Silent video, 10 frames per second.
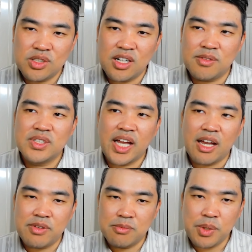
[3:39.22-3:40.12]
of
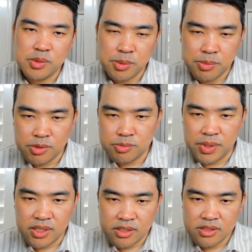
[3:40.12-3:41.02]
having multiple
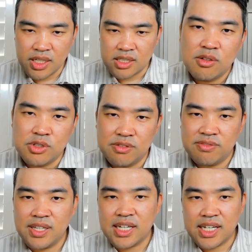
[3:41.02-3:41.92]
mirrors that
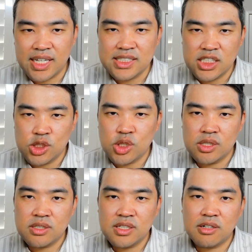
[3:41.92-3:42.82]
reflect against each
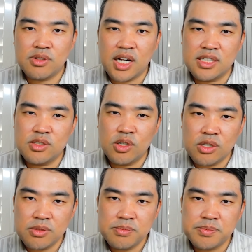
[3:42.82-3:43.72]
other around the home.